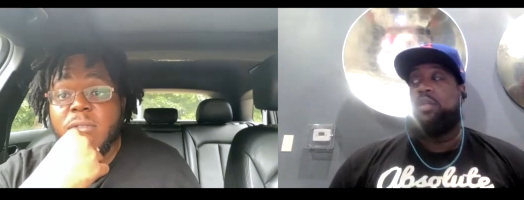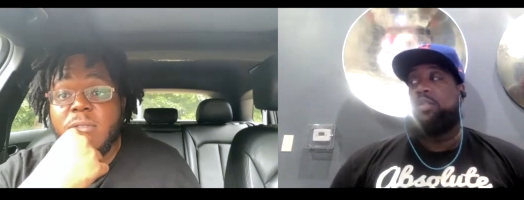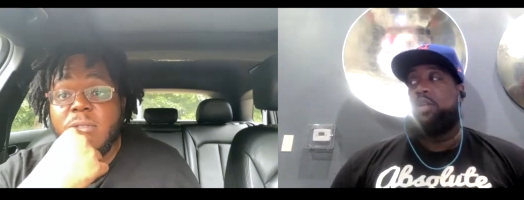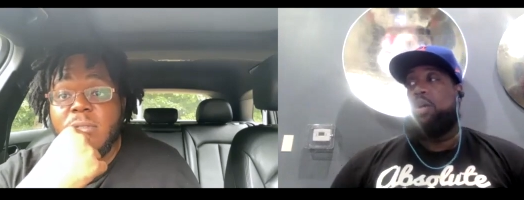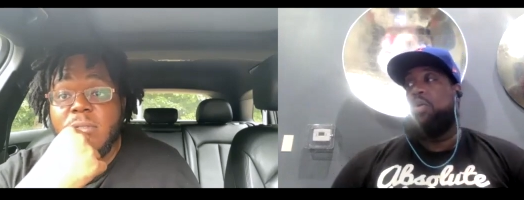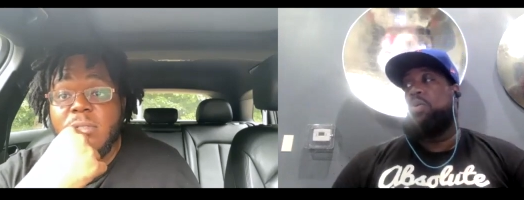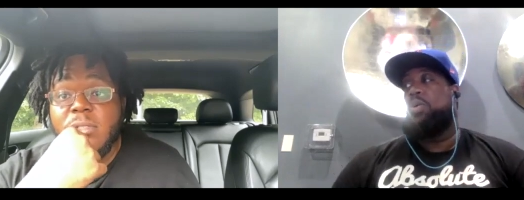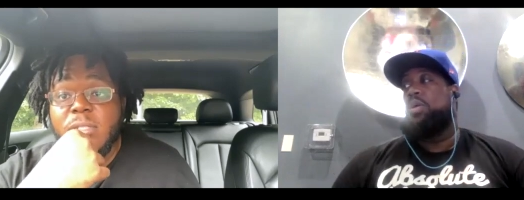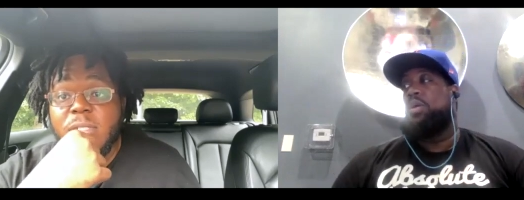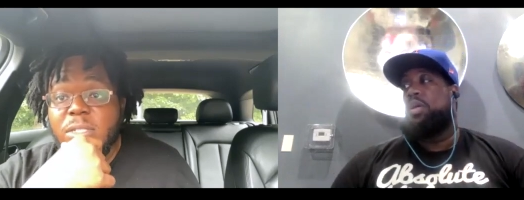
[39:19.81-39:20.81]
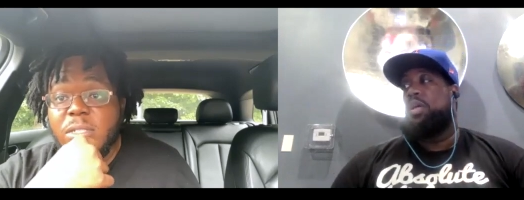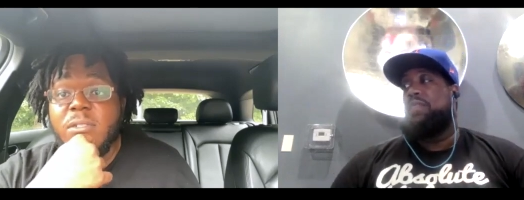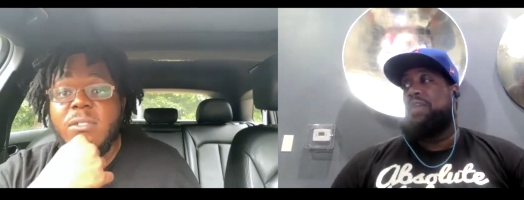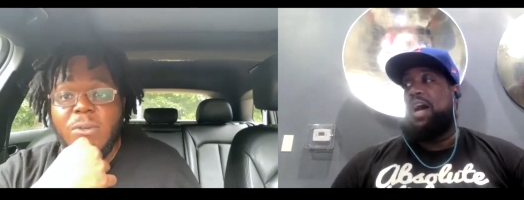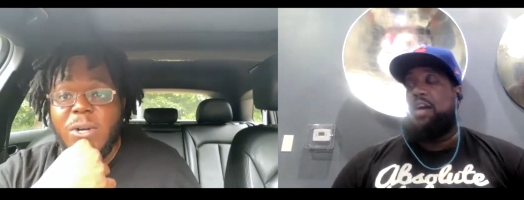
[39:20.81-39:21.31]
Speaker 1: So
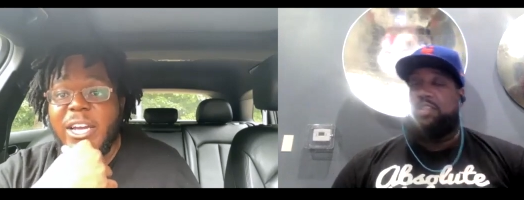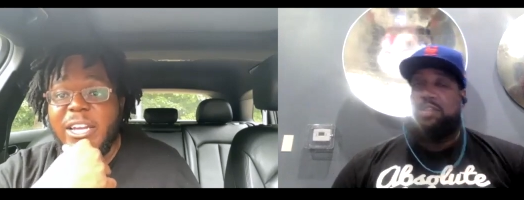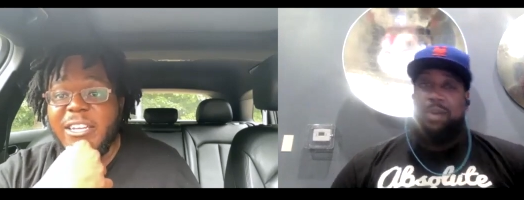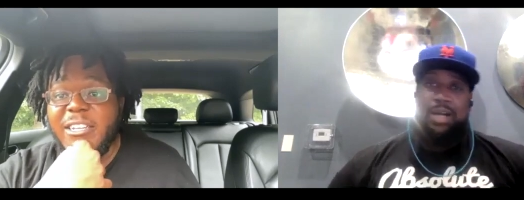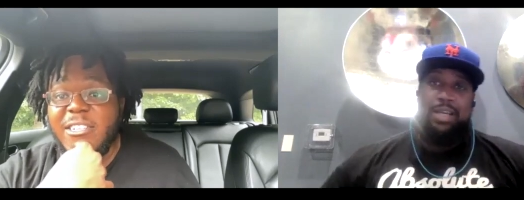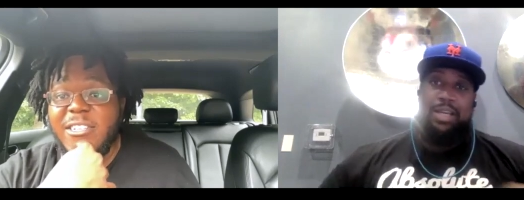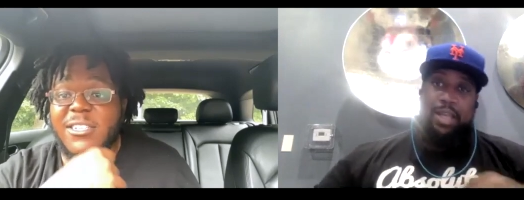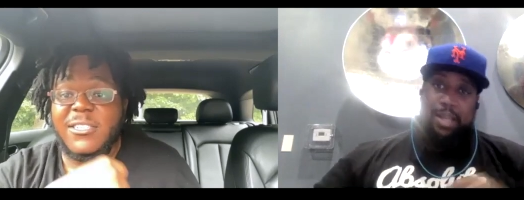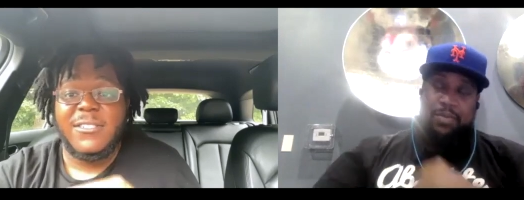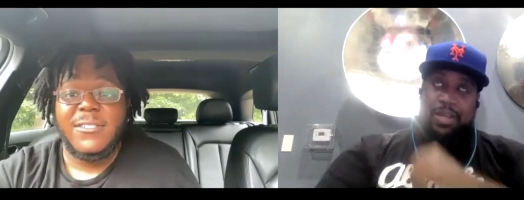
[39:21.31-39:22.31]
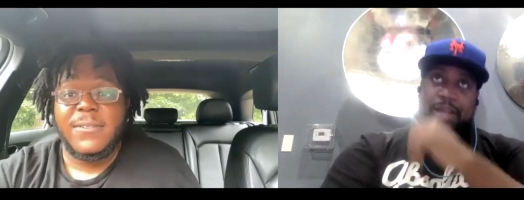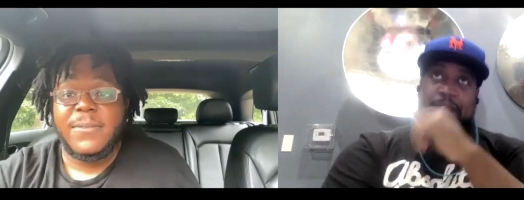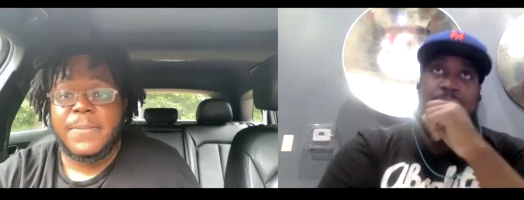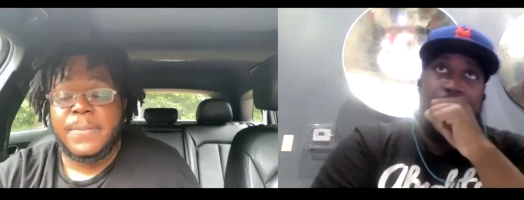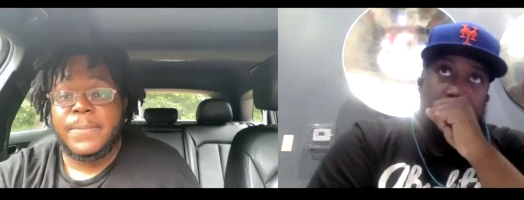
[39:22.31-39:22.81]
if I hire somebody in
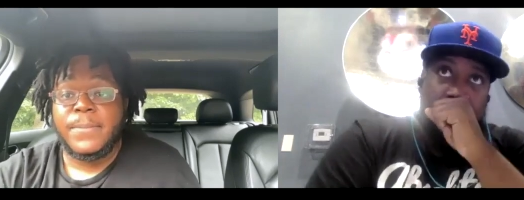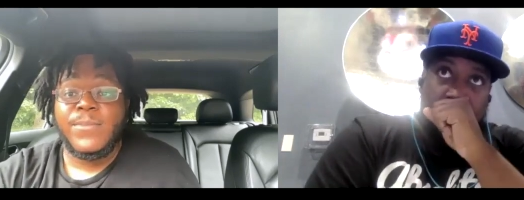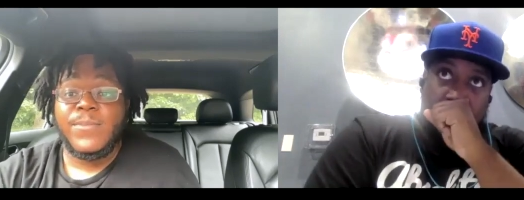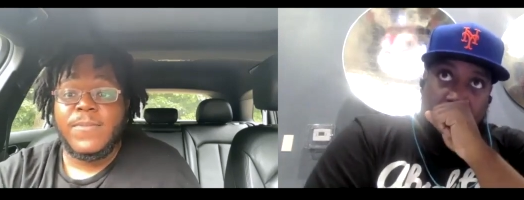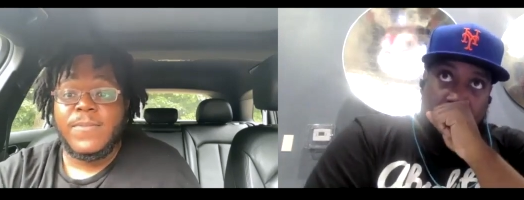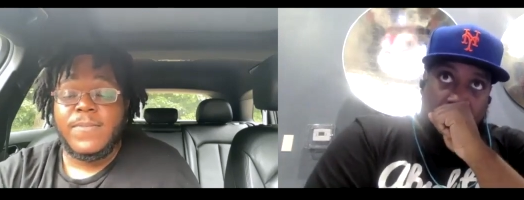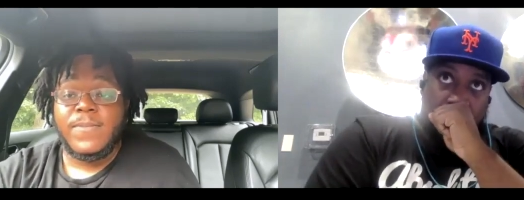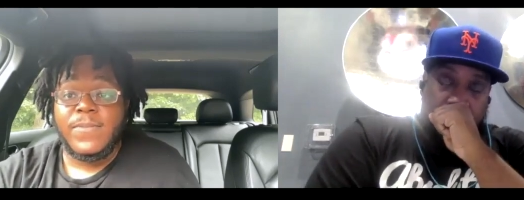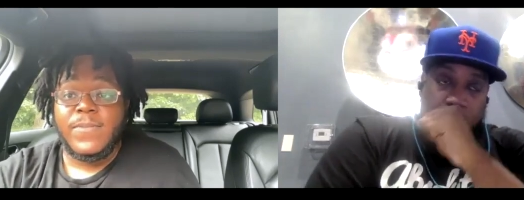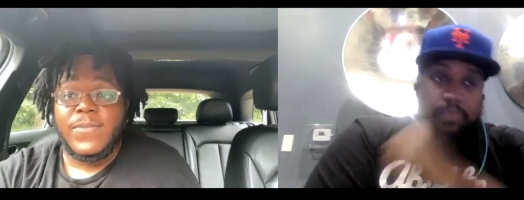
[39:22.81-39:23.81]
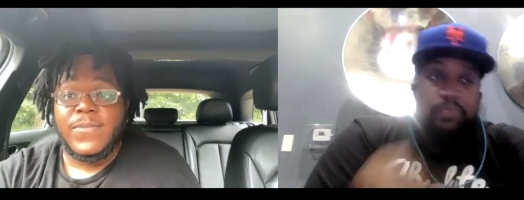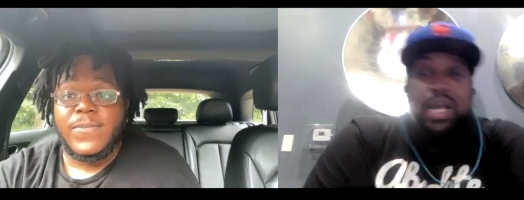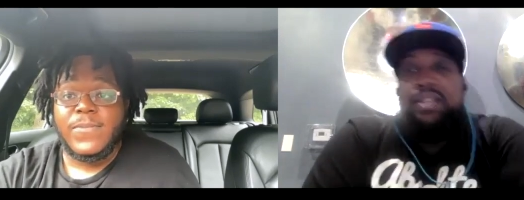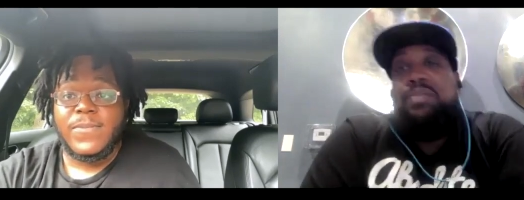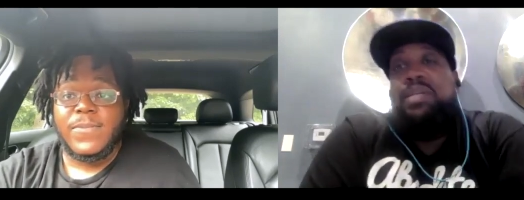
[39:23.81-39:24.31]
vending,
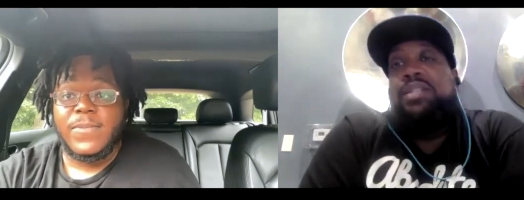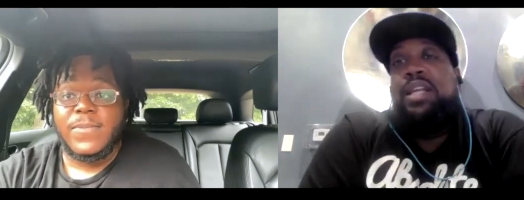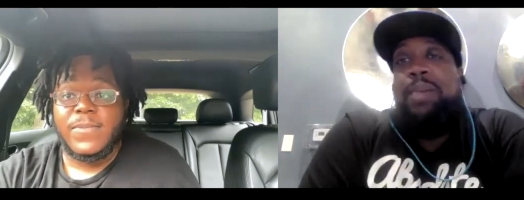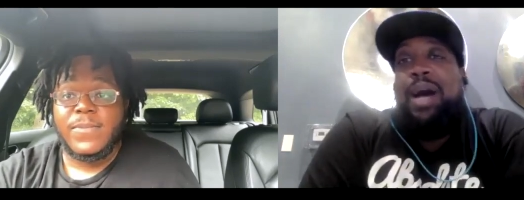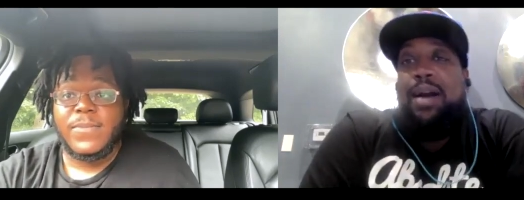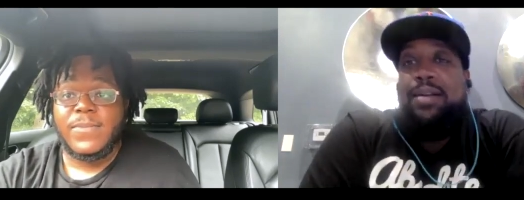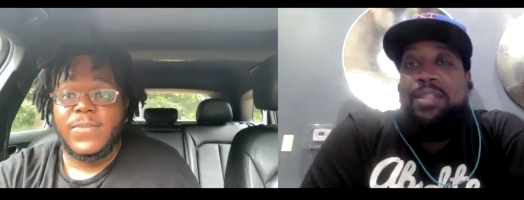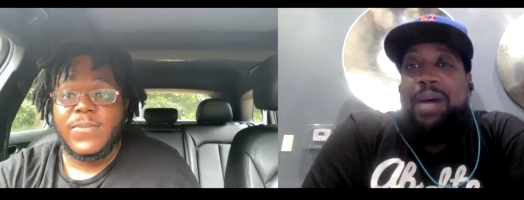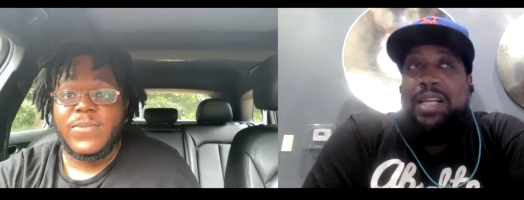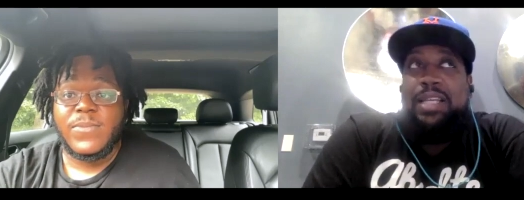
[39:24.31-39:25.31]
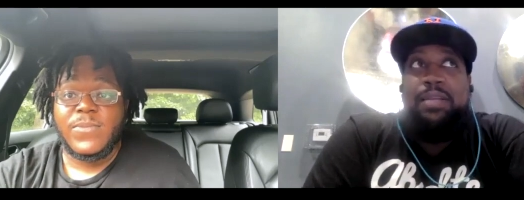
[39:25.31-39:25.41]
nine times out of ten, I'm hiring somebody